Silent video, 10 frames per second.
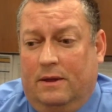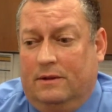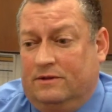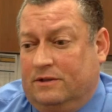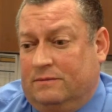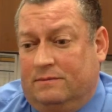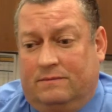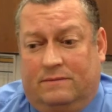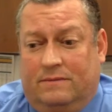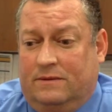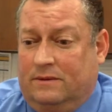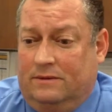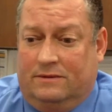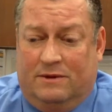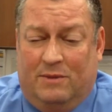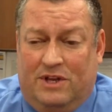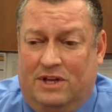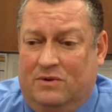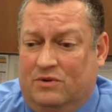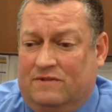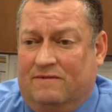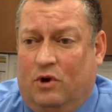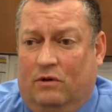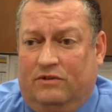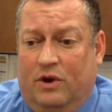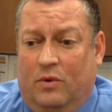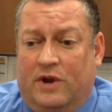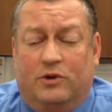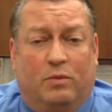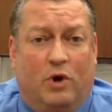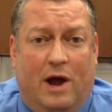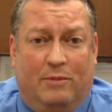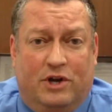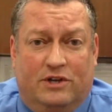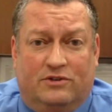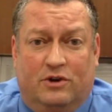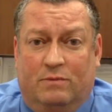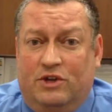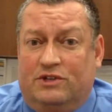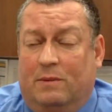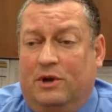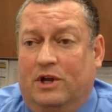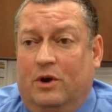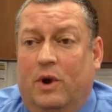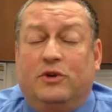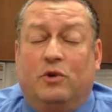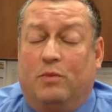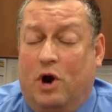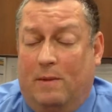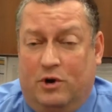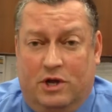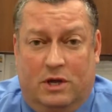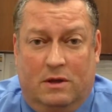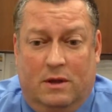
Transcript: Is it somebody he was involved in rental properties? Could it be somebody in a rental property?